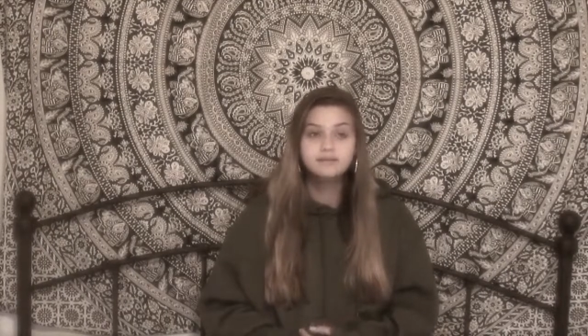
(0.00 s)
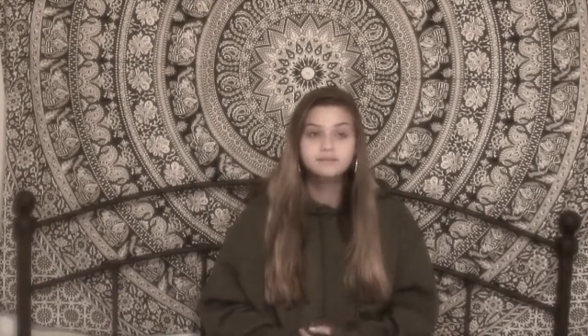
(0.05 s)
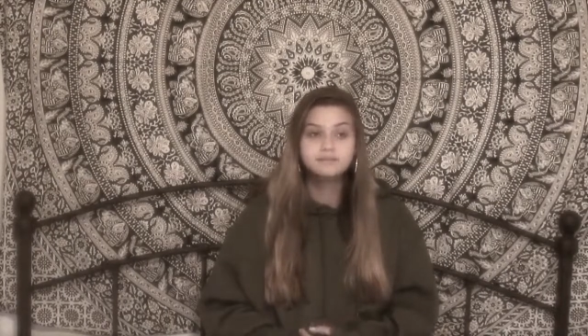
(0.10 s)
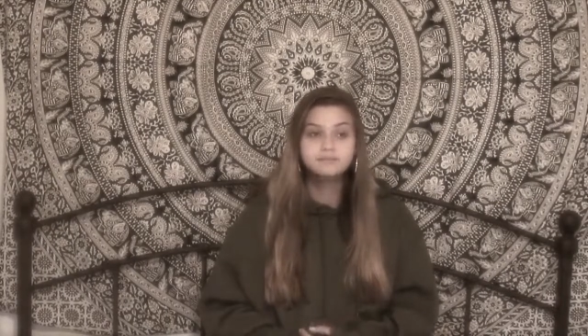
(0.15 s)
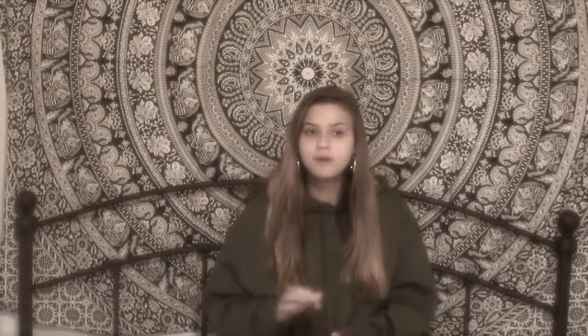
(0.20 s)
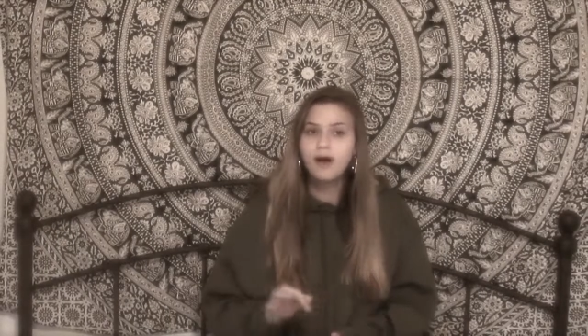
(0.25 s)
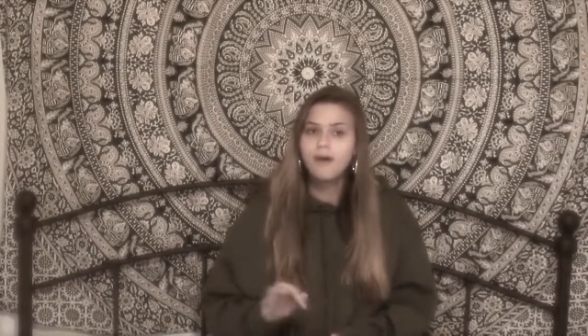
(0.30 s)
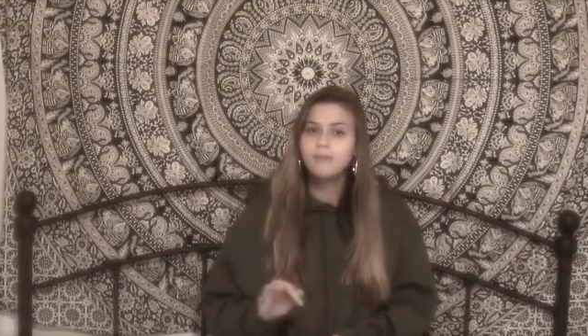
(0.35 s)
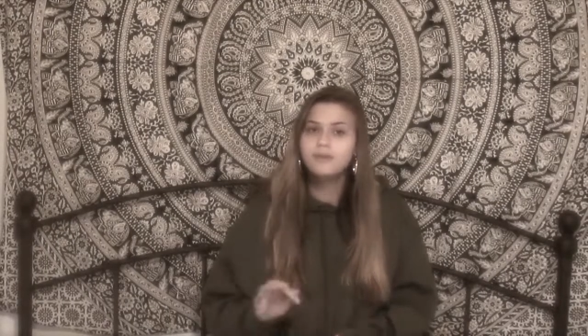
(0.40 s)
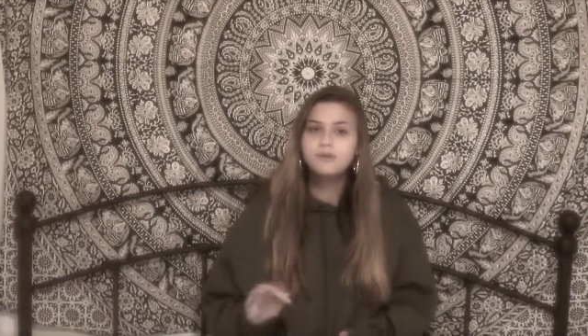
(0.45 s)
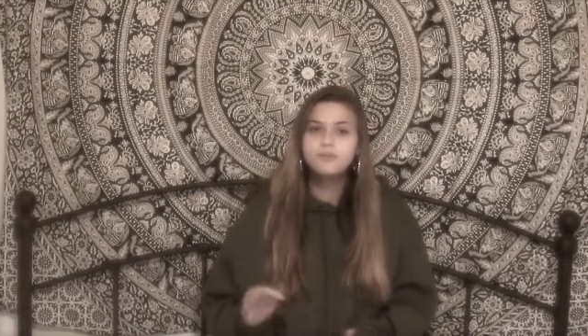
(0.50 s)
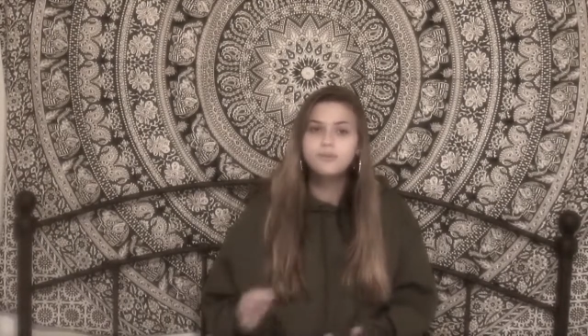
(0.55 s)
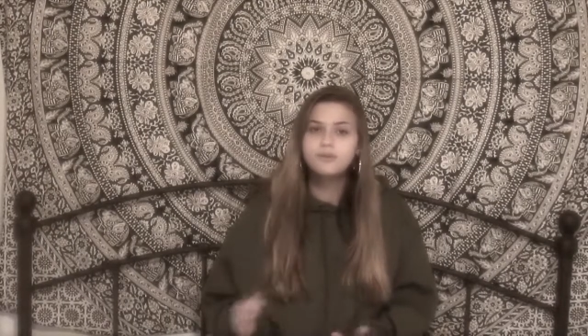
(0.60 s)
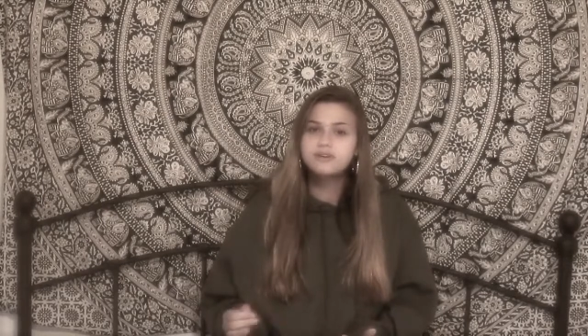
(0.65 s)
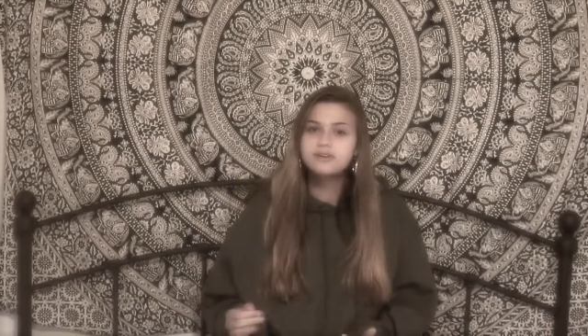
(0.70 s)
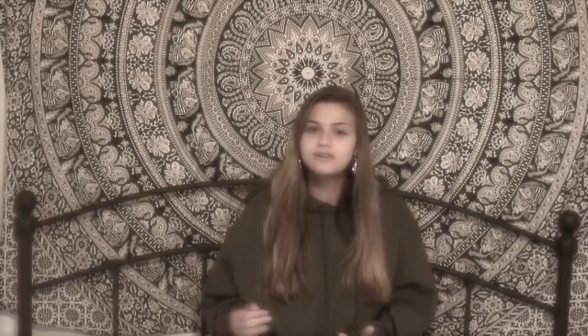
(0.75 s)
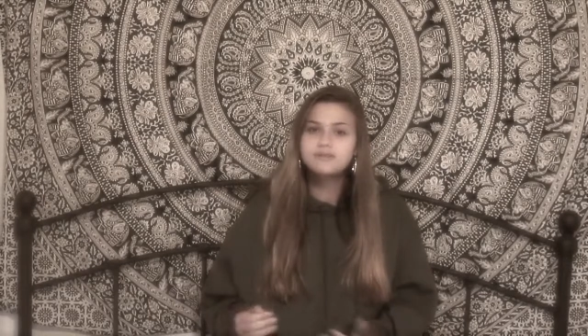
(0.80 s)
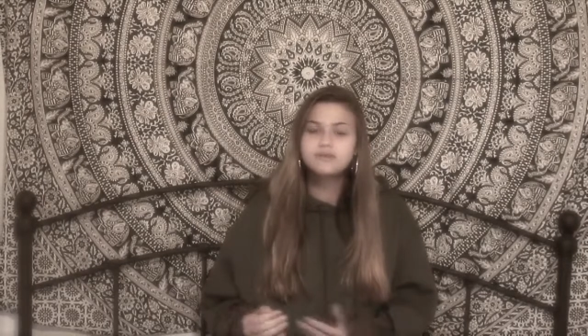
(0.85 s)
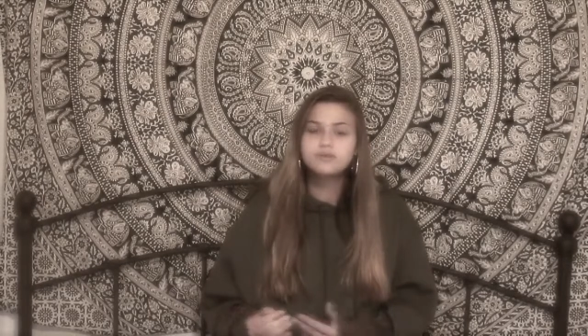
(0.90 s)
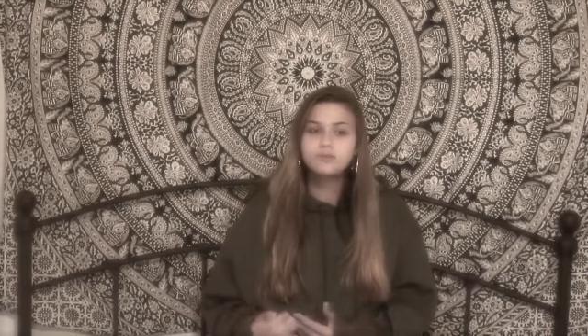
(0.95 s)
This probably
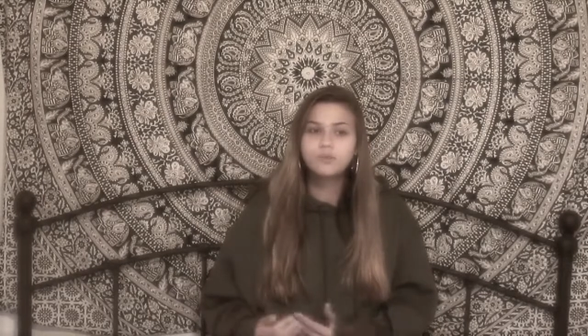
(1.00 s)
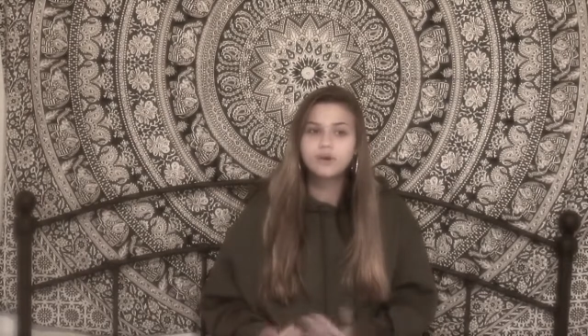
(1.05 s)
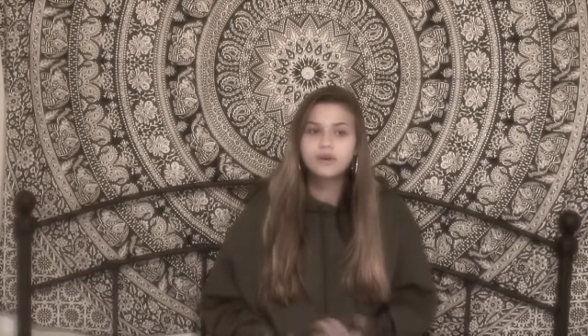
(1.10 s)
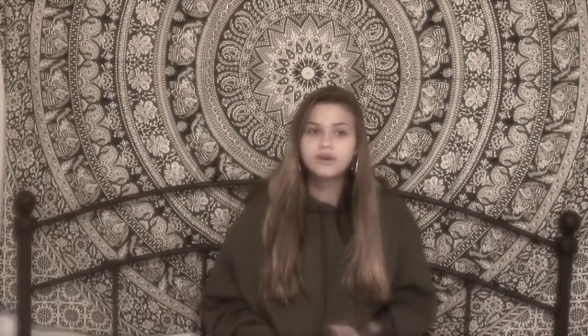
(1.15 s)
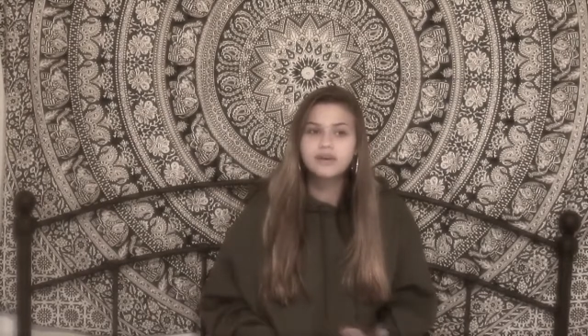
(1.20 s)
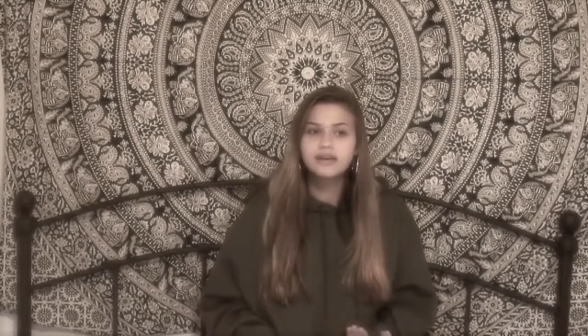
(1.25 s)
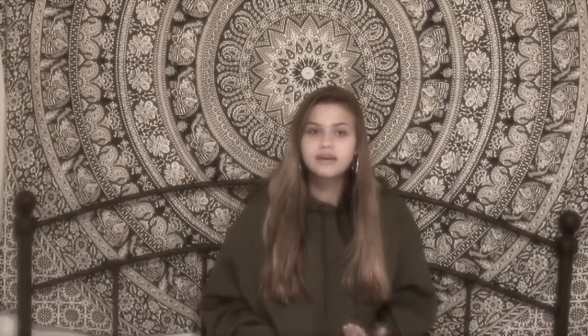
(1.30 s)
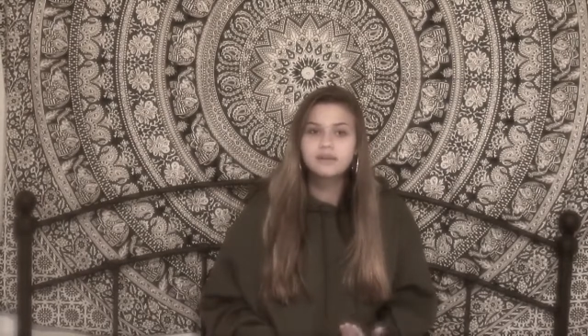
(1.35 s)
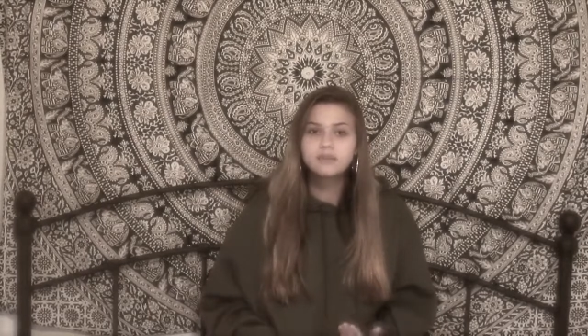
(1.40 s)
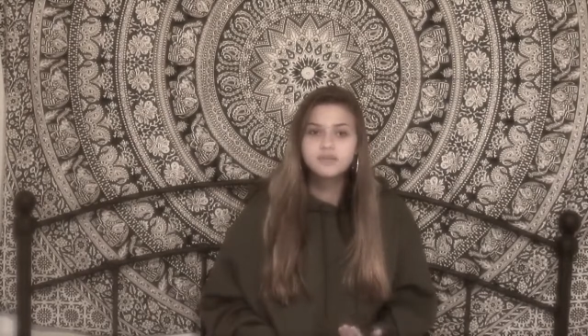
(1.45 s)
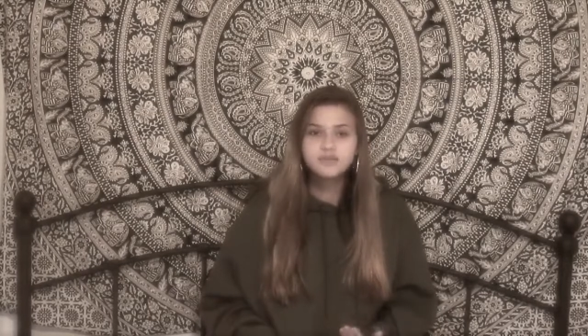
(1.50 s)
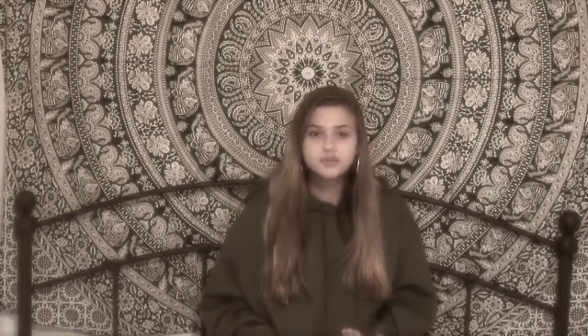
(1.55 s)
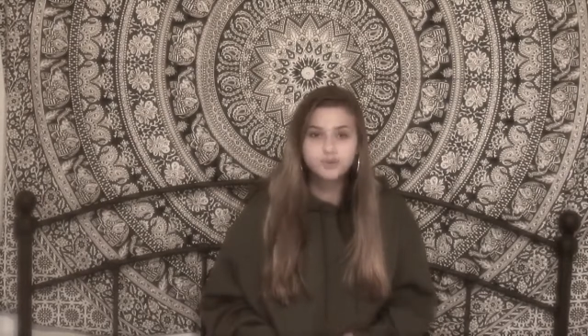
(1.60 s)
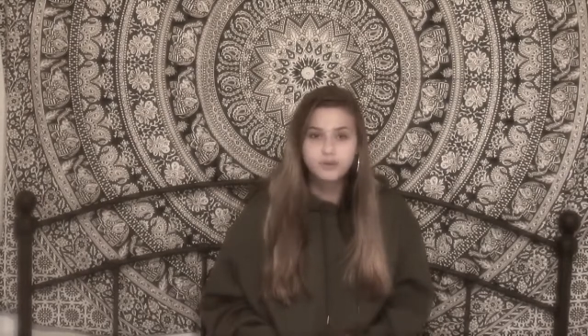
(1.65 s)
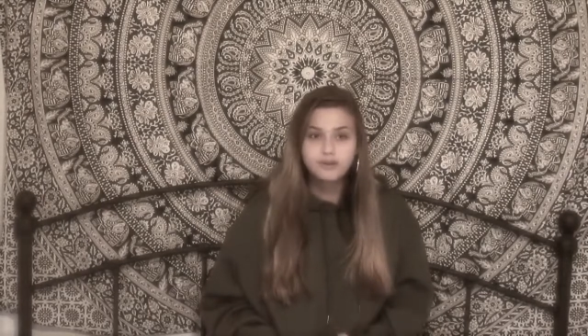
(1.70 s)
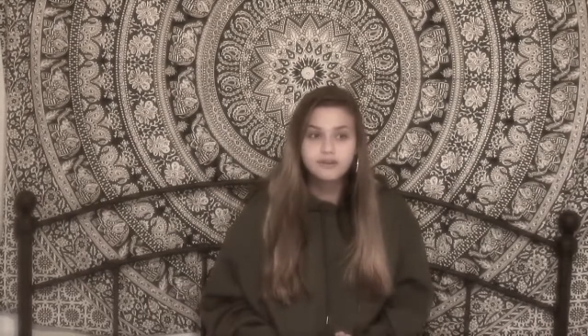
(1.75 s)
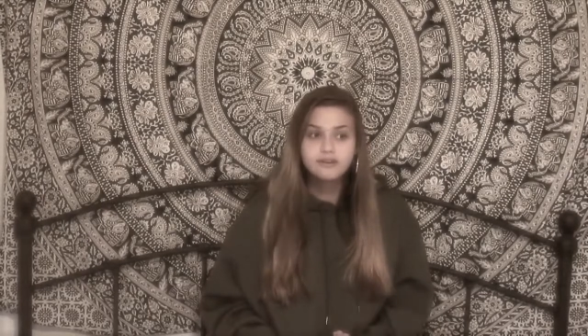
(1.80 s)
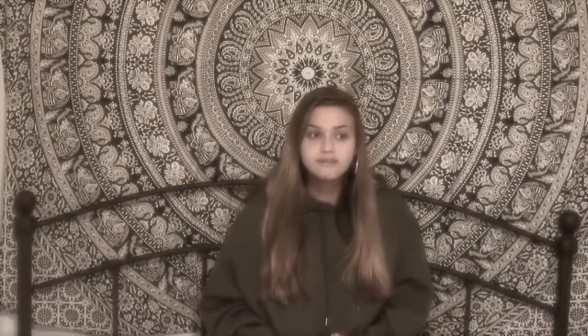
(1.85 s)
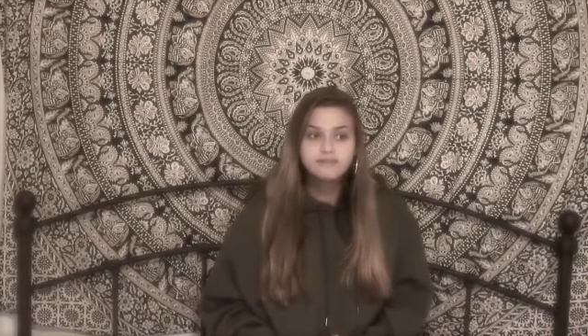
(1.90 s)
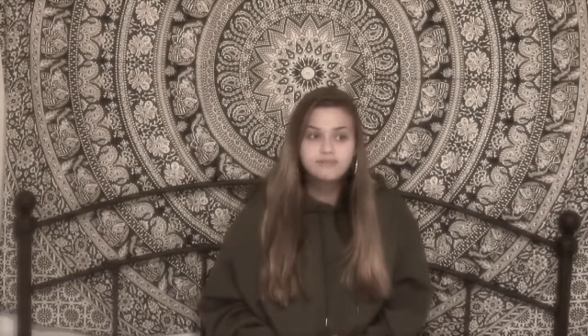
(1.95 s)
wouldn't even work at a
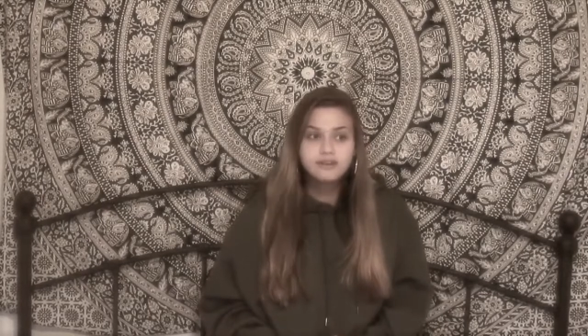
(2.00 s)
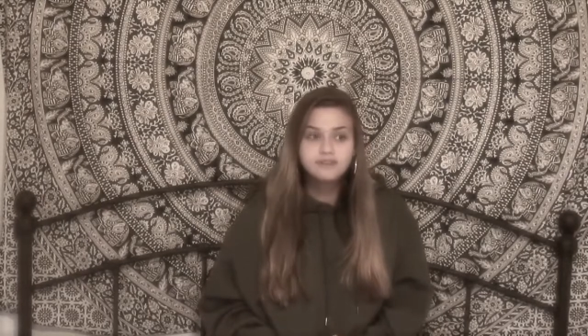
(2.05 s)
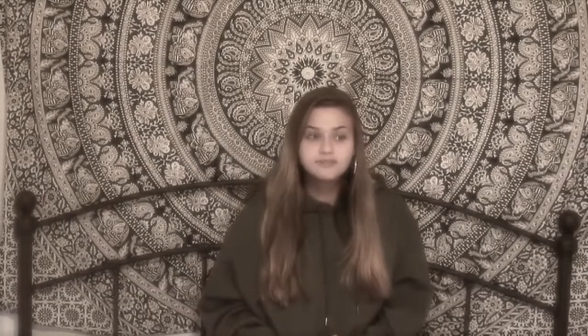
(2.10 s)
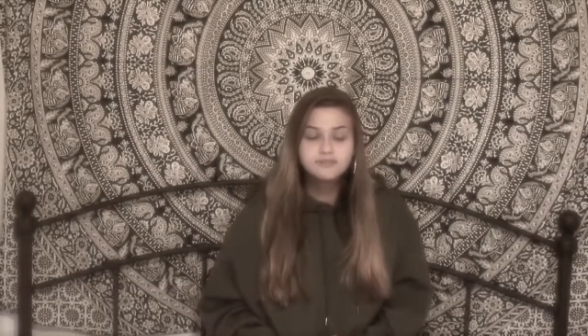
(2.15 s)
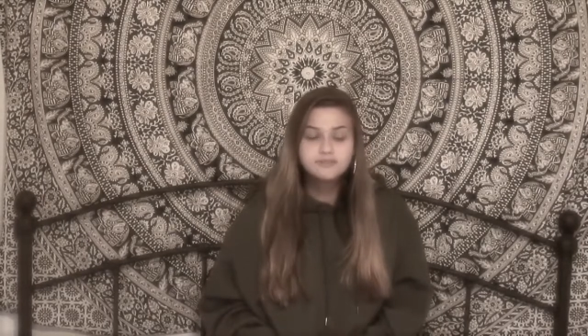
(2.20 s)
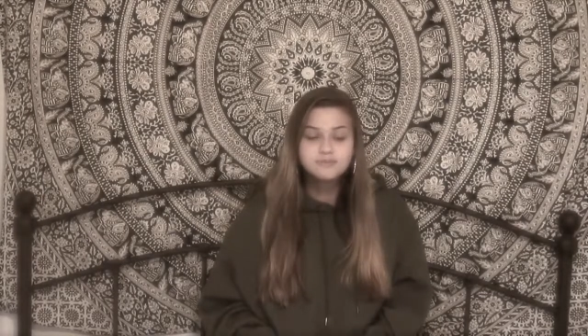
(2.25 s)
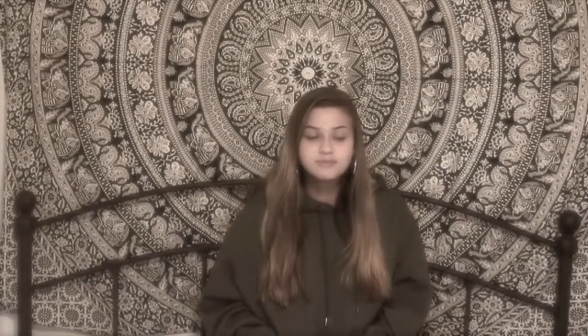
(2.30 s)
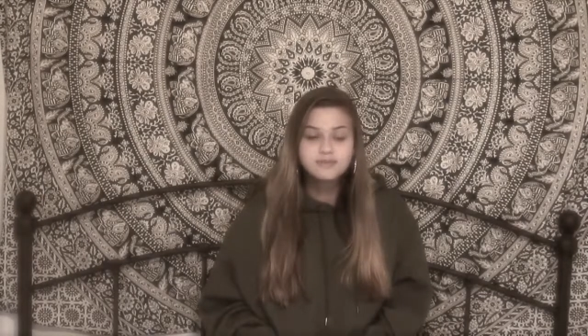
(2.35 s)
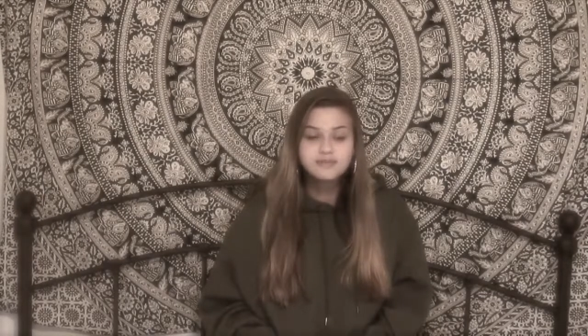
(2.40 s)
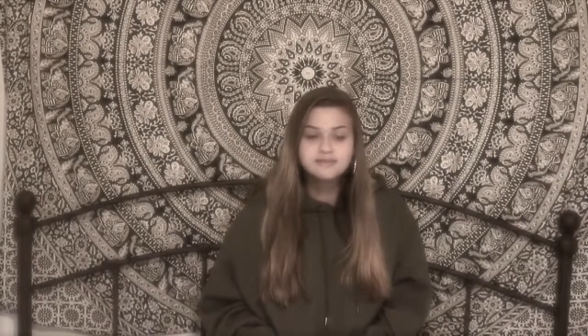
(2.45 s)
majority of venues